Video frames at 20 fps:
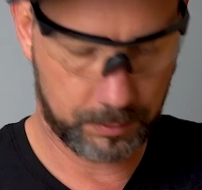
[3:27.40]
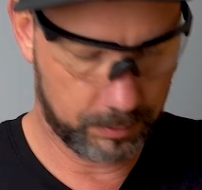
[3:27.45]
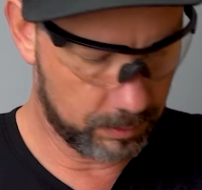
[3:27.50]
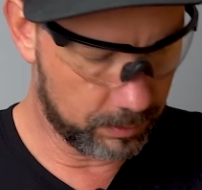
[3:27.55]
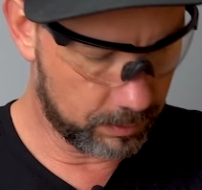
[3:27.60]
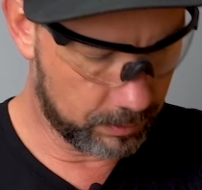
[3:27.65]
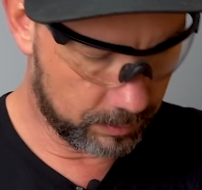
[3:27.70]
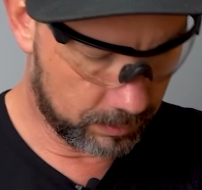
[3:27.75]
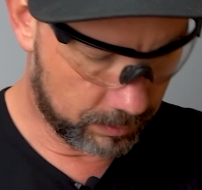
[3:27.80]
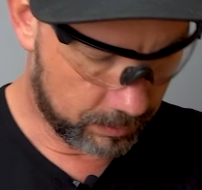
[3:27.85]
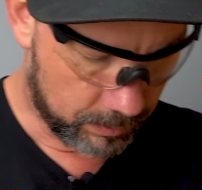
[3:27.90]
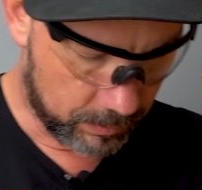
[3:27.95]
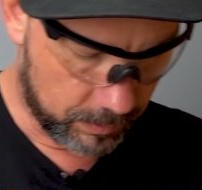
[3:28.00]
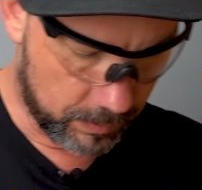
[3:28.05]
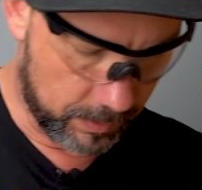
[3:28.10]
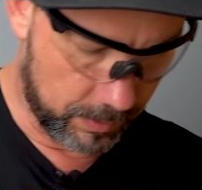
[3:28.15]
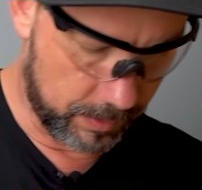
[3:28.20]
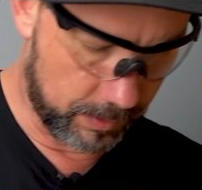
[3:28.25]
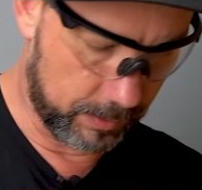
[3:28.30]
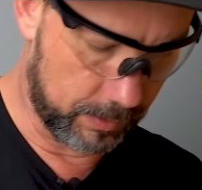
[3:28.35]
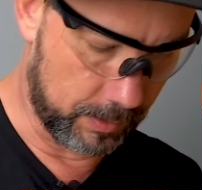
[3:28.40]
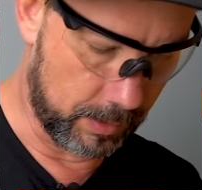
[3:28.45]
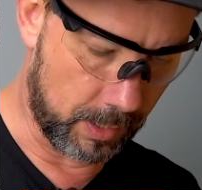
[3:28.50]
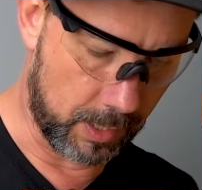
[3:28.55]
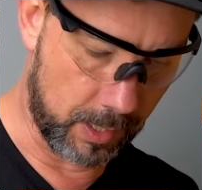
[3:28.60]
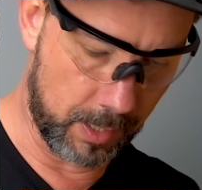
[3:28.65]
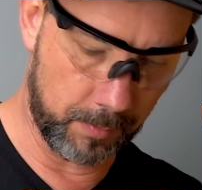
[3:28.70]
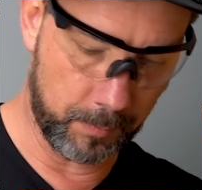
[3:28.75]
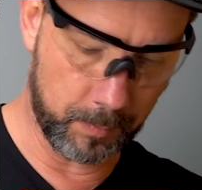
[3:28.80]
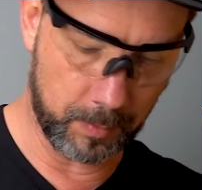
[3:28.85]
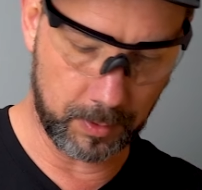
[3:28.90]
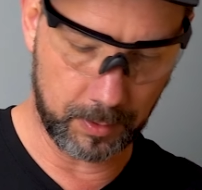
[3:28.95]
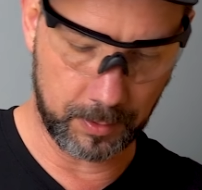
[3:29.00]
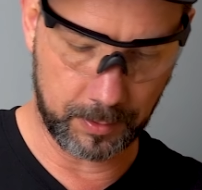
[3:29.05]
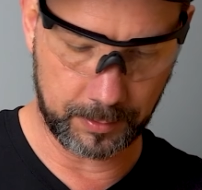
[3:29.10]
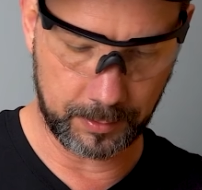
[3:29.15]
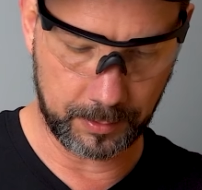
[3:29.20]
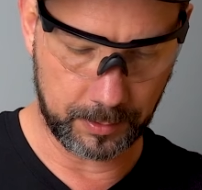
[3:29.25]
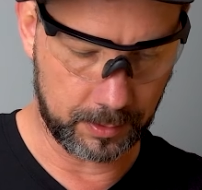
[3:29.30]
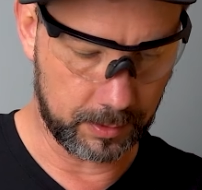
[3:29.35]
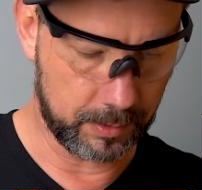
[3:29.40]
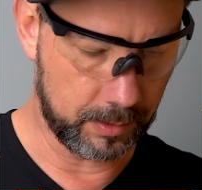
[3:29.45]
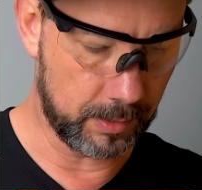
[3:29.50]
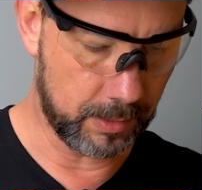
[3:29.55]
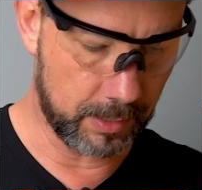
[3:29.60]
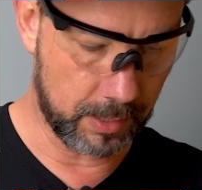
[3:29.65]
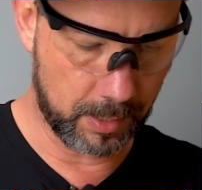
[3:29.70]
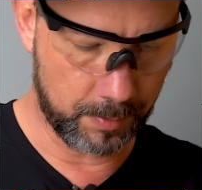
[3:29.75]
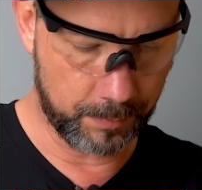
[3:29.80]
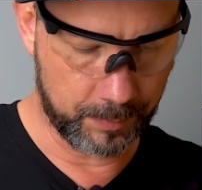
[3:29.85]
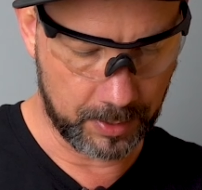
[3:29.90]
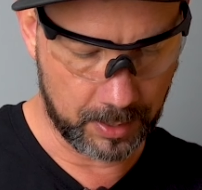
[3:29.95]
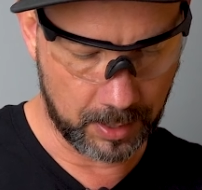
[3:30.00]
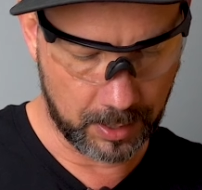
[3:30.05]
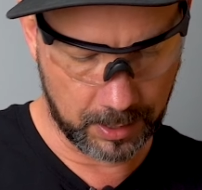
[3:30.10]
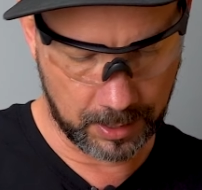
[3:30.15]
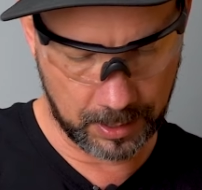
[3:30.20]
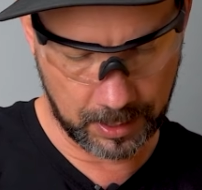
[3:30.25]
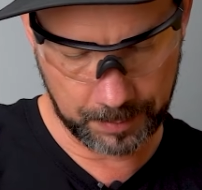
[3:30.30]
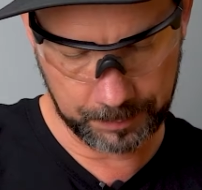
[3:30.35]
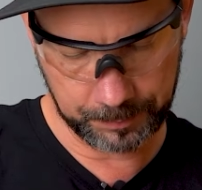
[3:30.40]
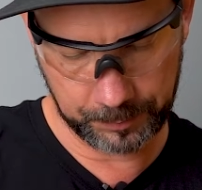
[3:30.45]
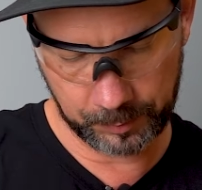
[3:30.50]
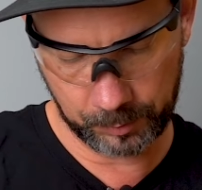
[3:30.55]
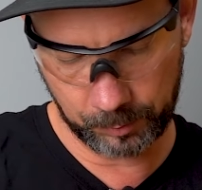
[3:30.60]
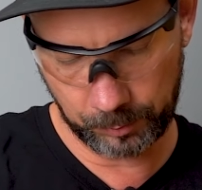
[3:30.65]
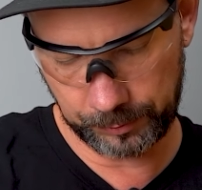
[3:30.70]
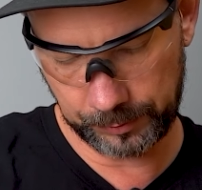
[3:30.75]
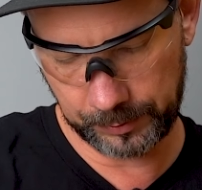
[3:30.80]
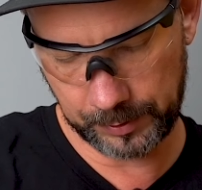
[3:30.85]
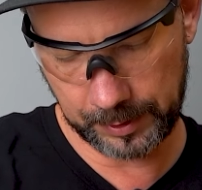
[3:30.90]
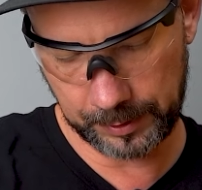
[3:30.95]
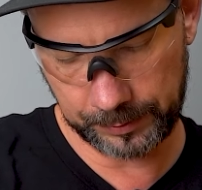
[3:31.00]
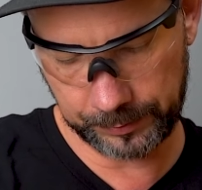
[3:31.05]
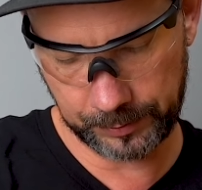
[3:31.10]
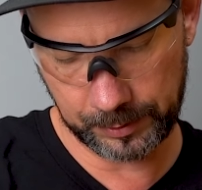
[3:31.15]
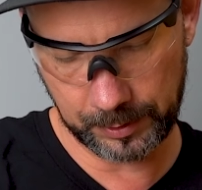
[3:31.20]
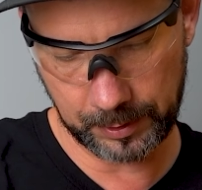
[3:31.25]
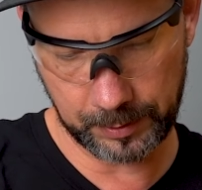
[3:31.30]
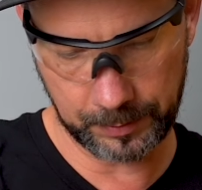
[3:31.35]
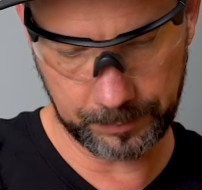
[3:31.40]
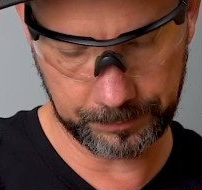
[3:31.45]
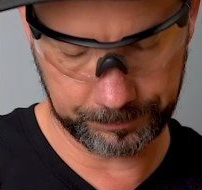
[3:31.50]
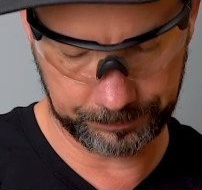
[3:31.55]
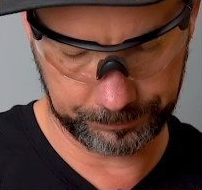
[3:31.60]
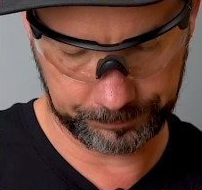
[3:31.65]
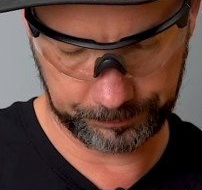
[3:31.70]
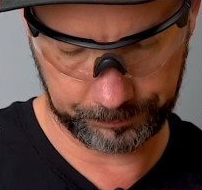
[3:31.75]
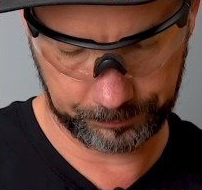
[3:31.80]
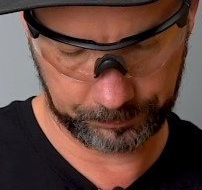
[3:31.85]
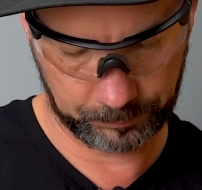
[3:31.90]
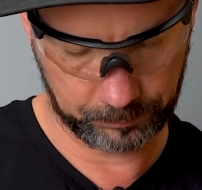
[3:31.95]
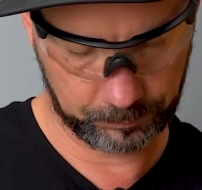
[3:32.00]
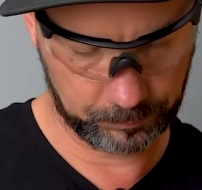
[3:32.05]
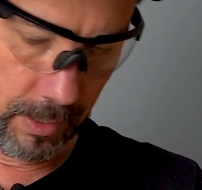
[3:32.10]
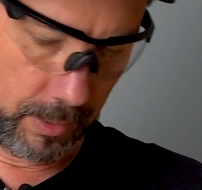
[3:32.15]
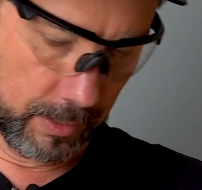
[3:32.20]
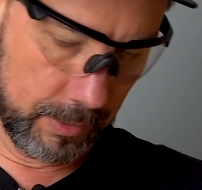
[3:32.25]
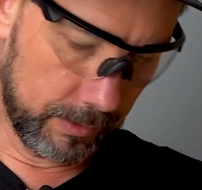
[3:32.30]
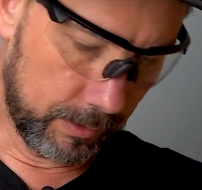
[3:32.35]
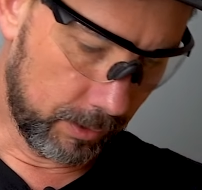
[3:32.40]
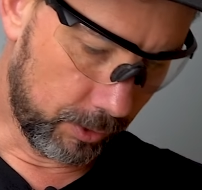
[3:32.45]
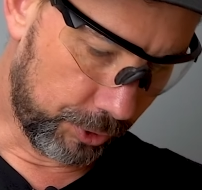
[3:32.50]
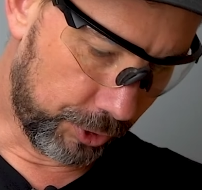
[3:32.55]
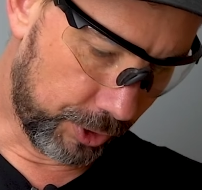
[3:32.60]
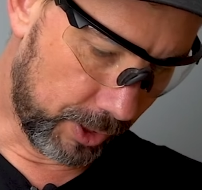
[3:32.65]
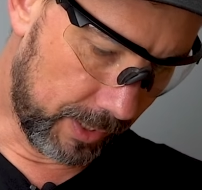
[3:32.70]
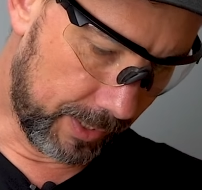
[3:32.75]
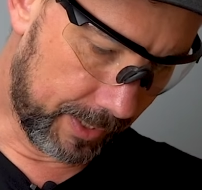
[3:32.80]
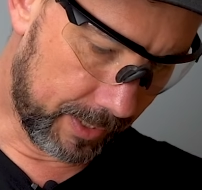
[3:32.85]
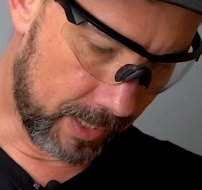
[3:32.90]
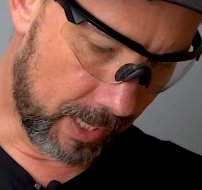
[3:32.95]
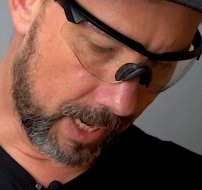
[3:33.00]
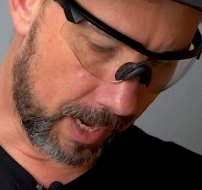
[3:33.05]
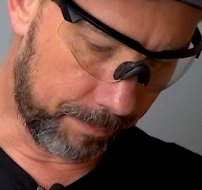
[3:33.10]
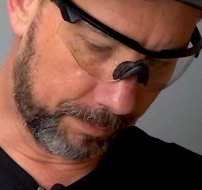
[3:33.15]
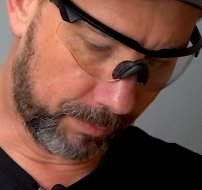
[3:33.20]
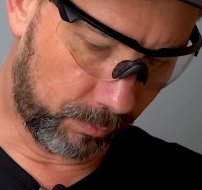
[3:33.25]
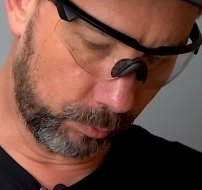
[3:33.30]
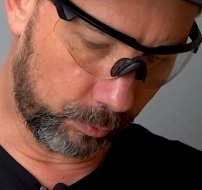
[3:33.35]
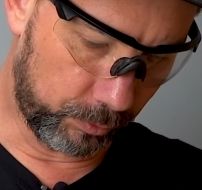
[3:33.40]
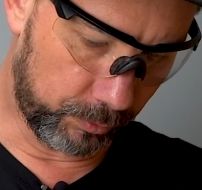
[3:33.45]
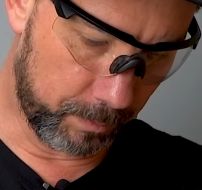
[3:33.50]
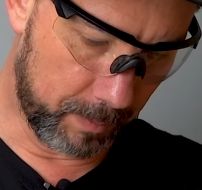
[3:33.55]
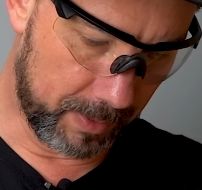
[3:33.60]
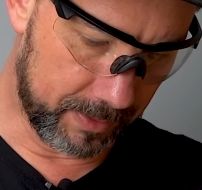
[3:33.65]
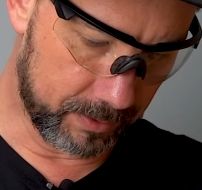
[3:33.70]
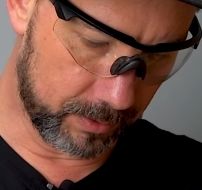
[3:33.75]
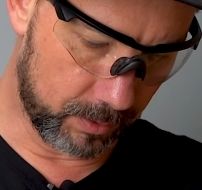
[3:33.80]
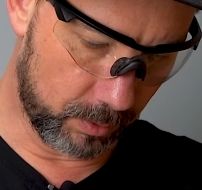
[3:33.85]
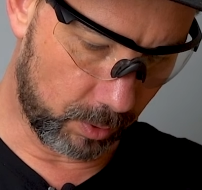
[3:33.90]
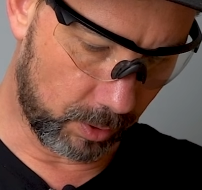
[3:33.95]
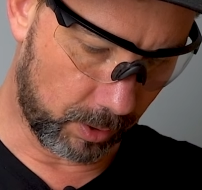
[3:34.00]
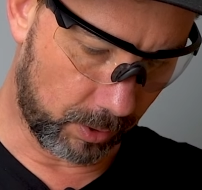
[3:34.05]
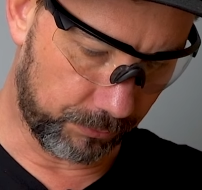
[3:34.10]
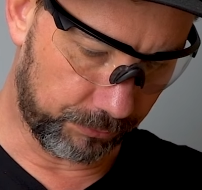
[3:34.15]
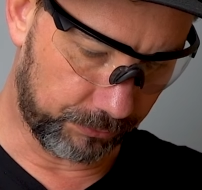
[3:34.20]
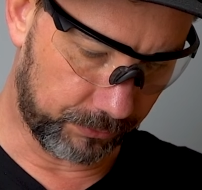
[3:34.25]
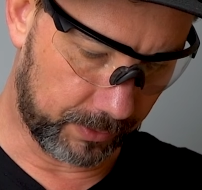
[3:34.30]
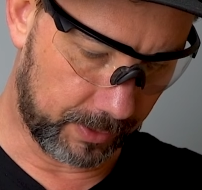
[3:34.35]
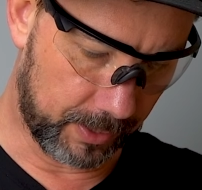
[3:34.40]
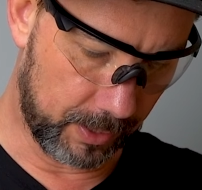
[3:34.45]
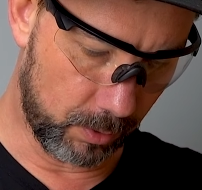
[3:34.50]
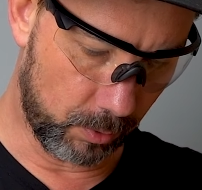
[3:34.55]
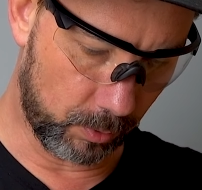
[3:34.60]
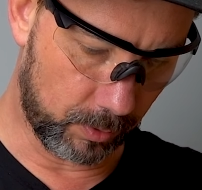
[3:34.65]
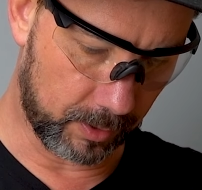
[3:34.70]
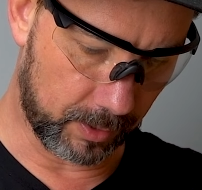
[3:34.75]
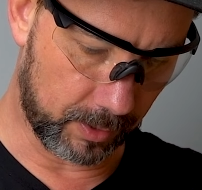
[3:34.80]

Okay, I'm grabbing the Lyman trigger tester. I'm switching to kilogram and gram.